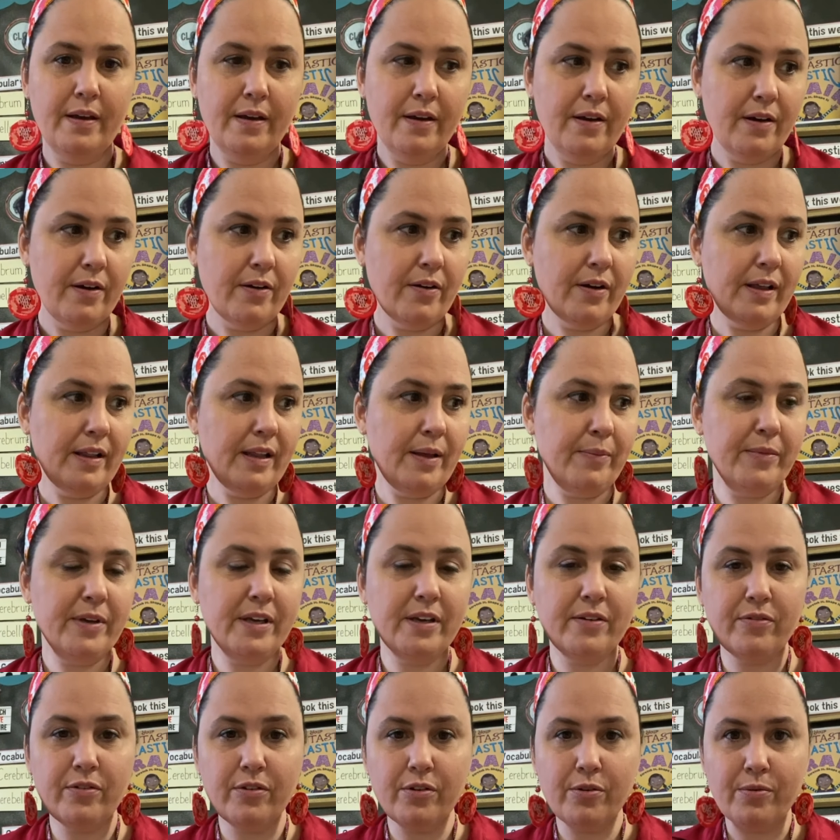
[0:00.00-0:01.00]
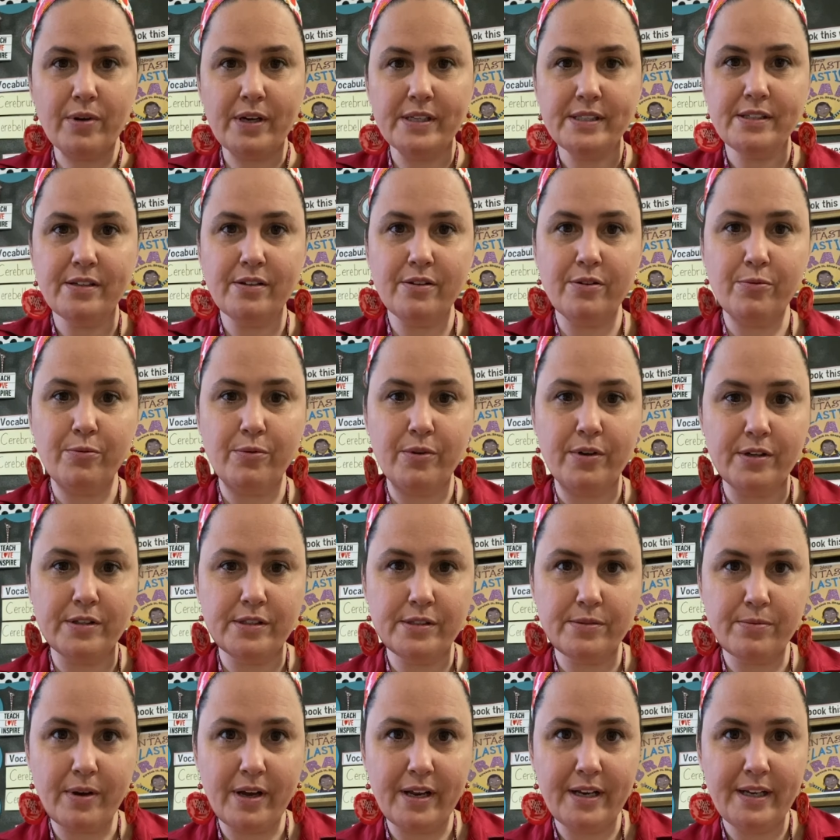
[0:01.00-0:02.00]
All right, let me give you the rest of the words.
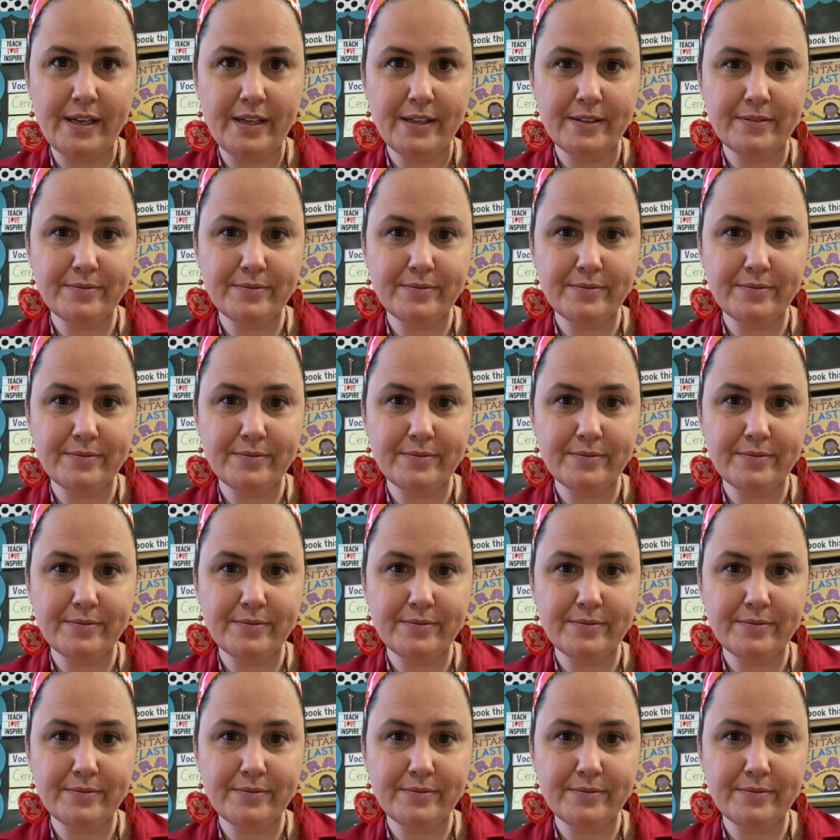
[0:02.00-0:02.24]
Ready?